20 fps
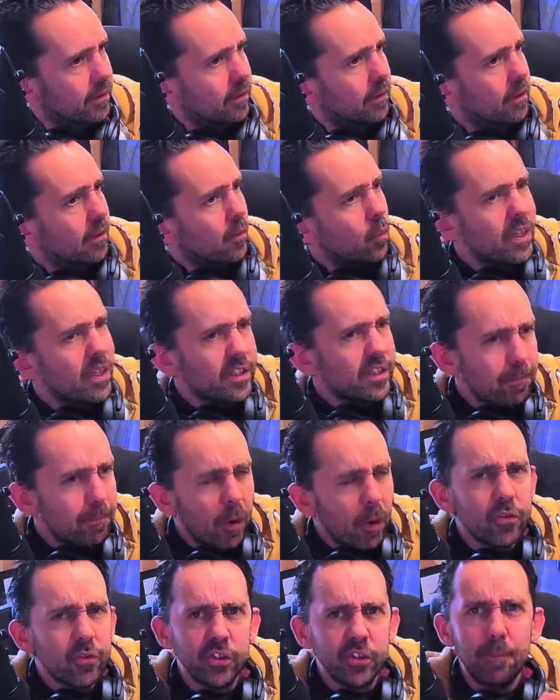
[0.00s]
We're
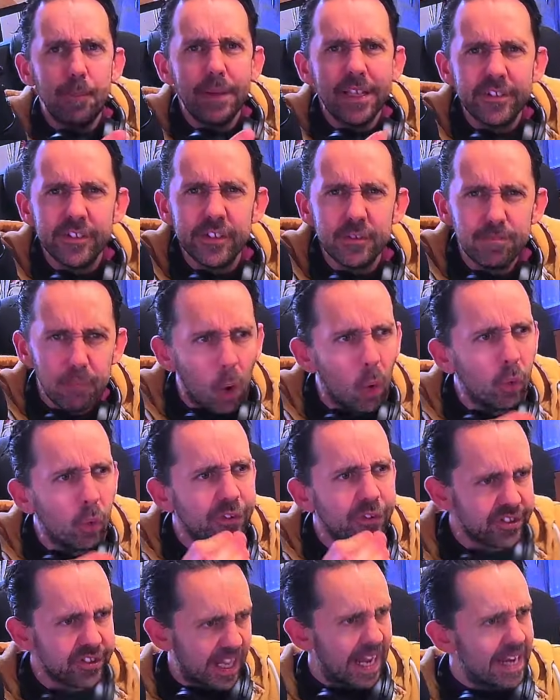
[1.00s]
supposed to be small
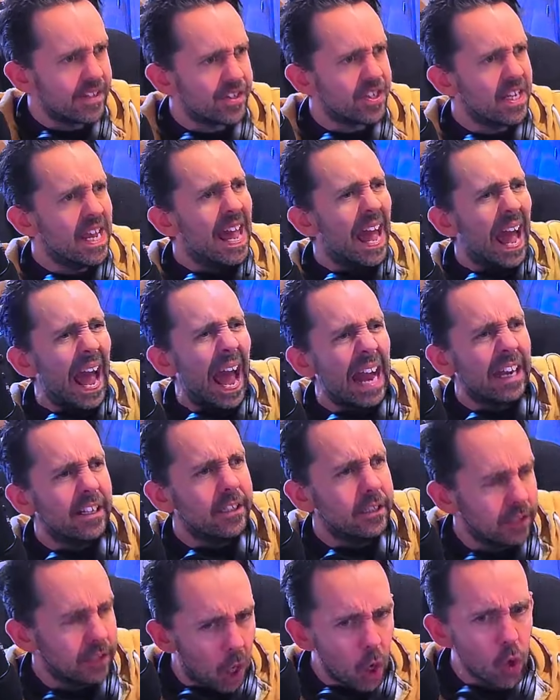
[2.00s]
state and
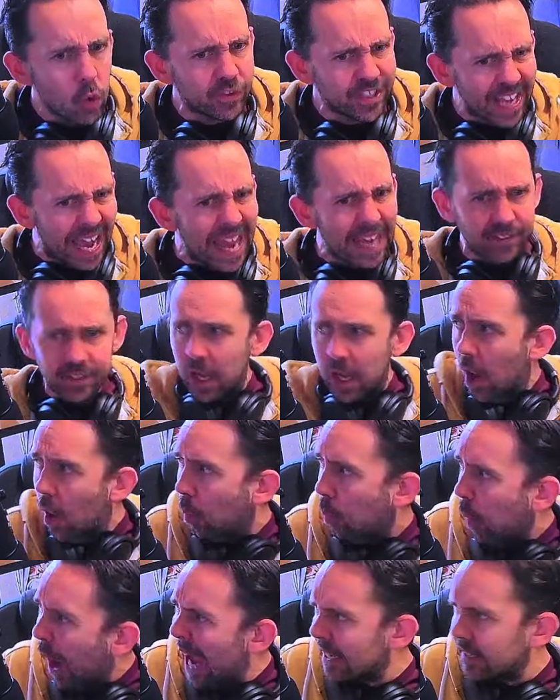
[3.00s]
low tax.
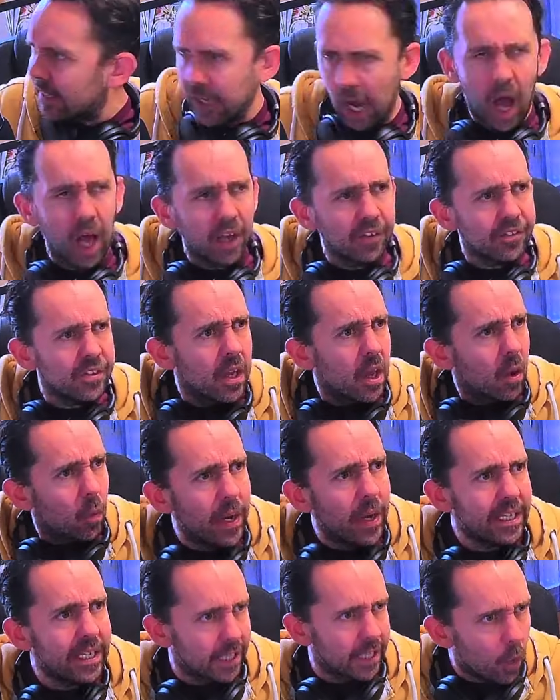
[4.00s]
Why can't
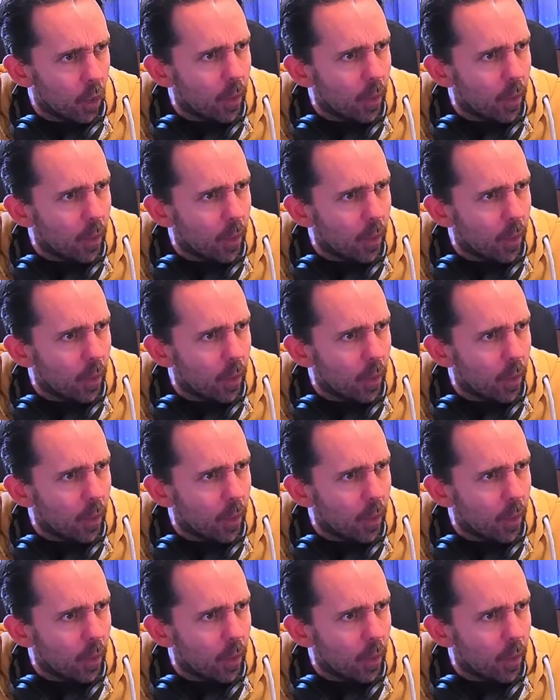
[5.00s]
we lower